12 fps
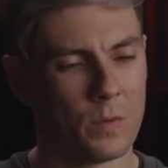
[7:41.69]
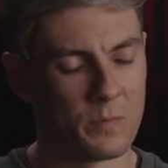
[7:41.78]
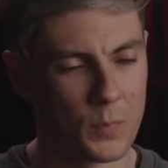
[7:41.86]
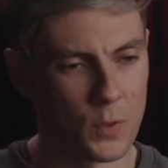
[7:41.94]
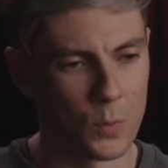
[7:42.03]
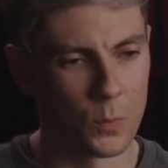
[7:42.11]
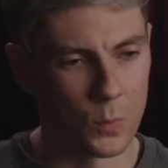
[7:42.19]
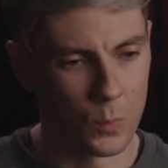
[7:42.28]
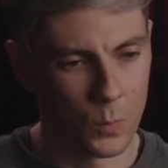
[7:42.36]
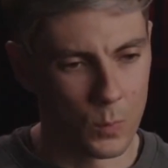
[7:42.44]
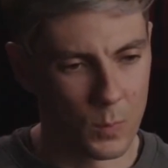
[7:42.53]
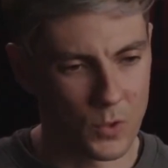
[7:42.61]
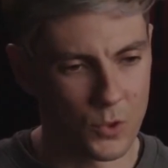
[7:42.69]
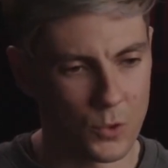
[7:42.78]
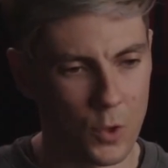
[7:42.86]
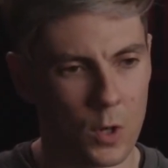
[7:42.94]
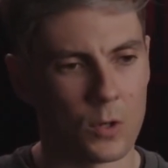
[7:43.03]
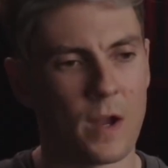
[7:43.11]
We put a much
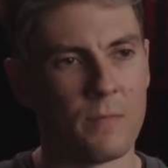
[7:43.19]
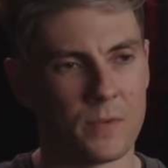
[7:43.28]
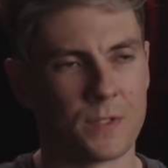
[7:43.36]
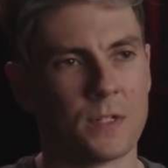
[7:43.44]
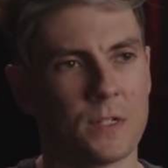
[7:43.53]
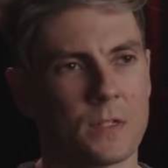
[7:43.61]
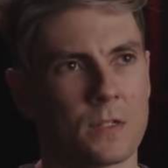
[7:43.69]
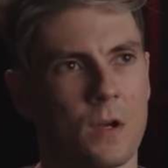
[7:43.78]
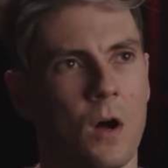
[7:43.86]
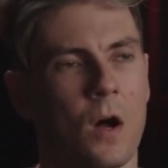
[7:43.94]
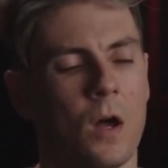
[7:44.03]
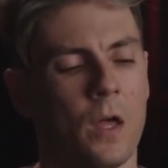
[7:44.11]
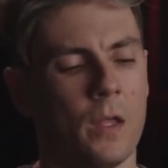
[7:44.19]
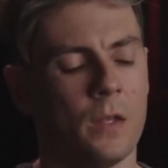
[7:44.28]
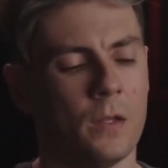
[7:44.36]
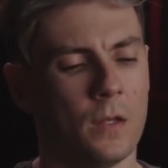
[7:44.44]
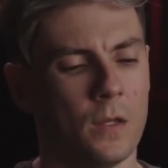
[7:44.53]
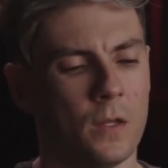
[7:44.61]
stronger emphasis on